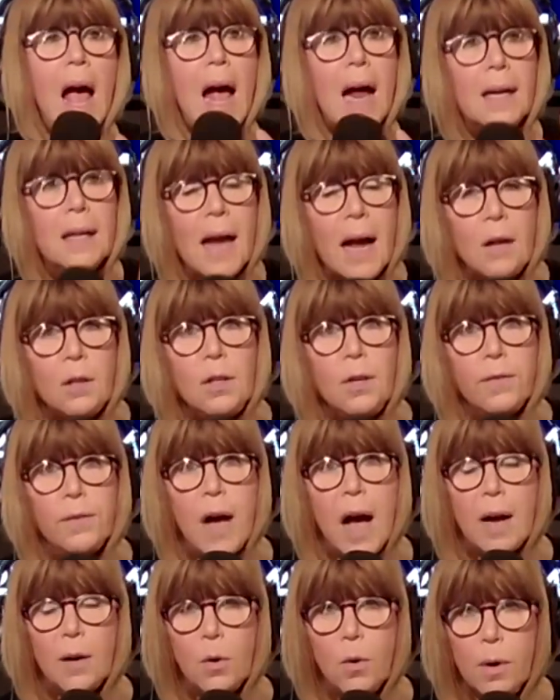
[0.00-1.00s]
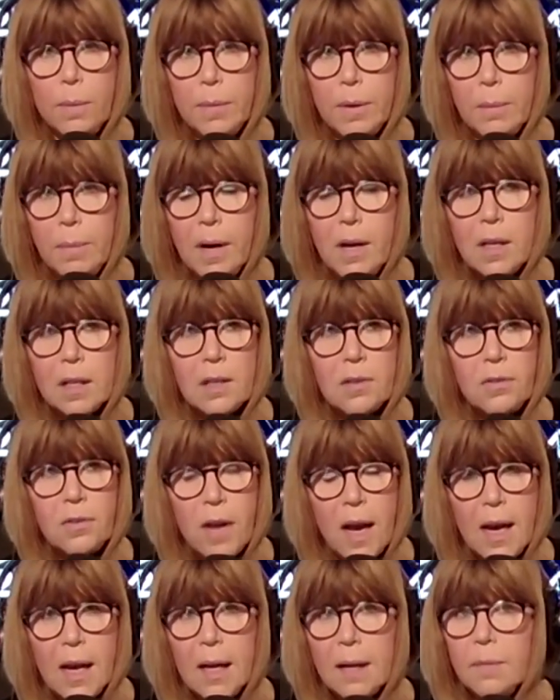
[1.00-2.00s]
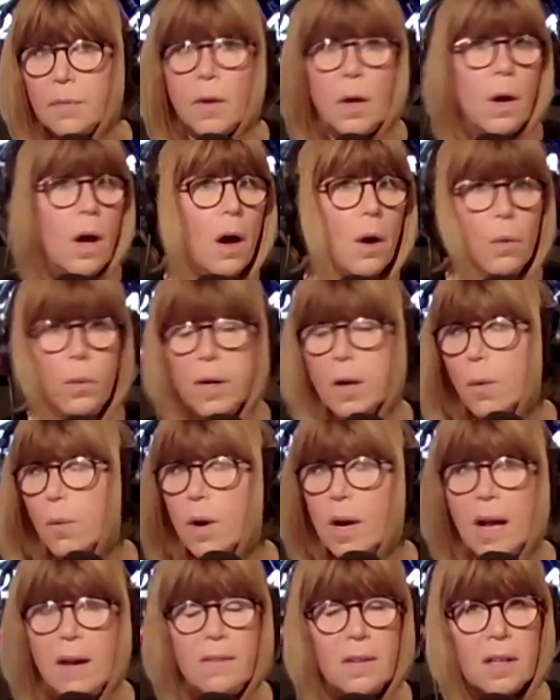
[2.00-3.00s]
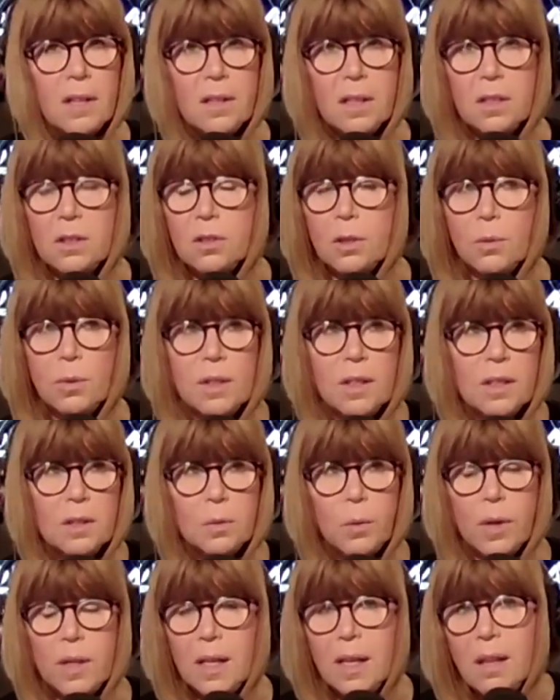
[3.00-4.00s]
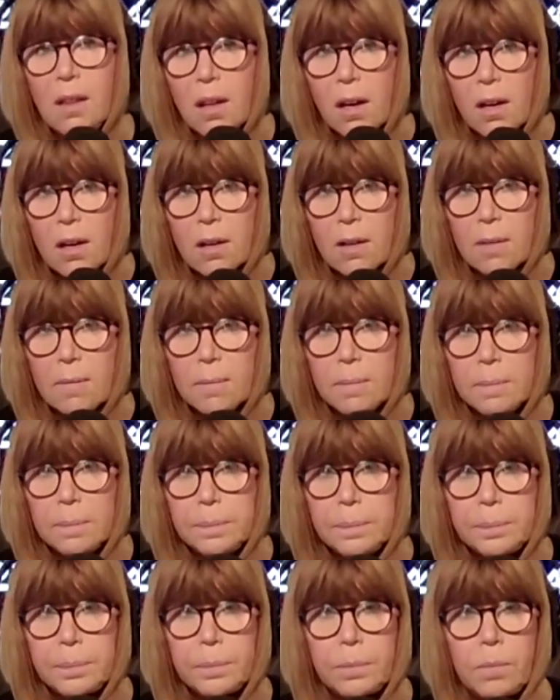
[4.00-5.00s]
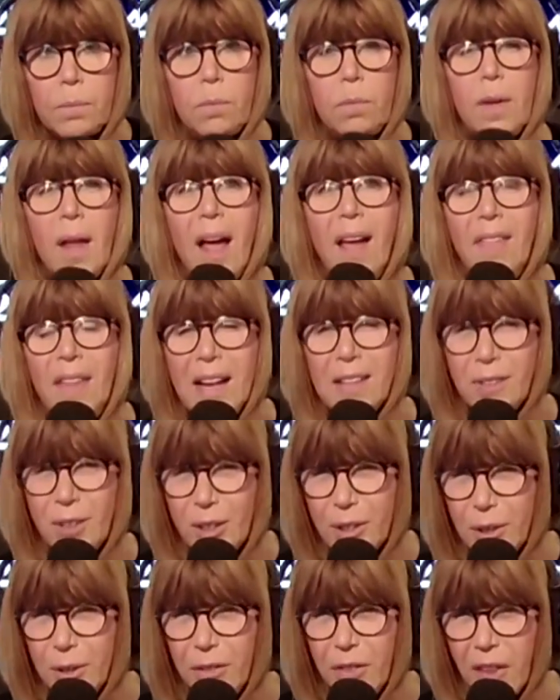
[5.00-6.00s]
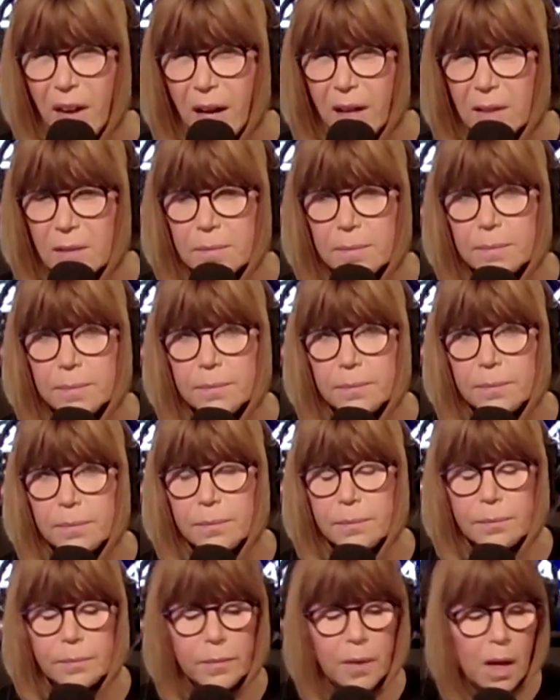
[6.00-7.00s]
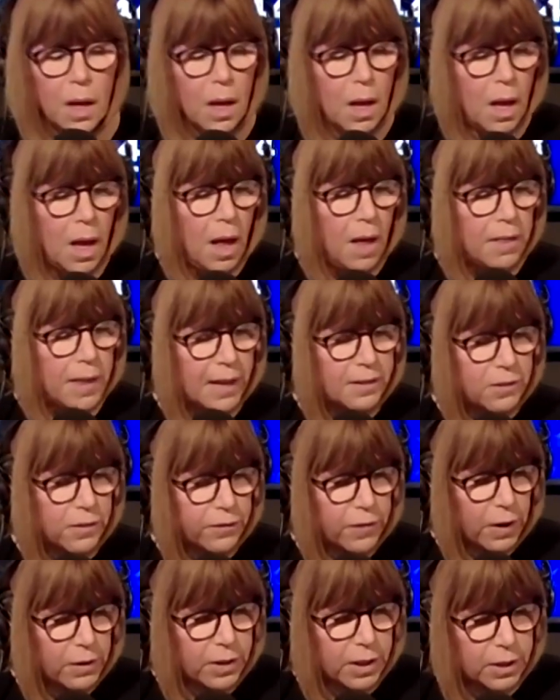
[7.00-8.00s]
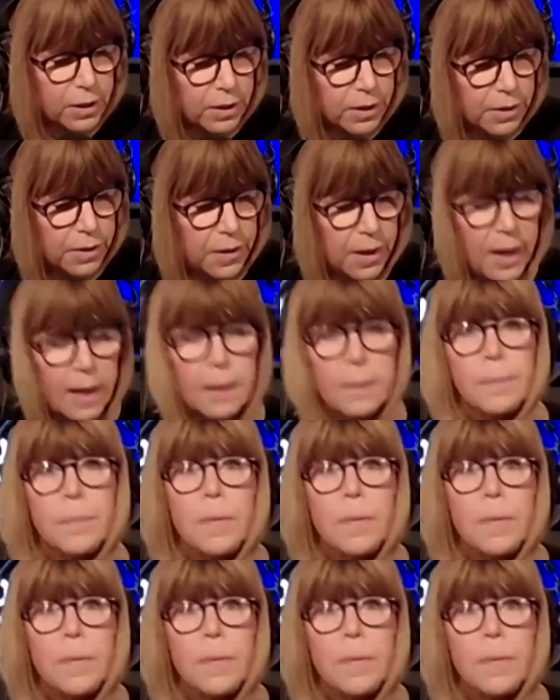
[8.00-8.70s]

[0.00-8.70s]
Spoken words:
And now you've got corporate America saying, oh, we don't want to have anything to do with this one either. And that's a good thing. That's a very good thing.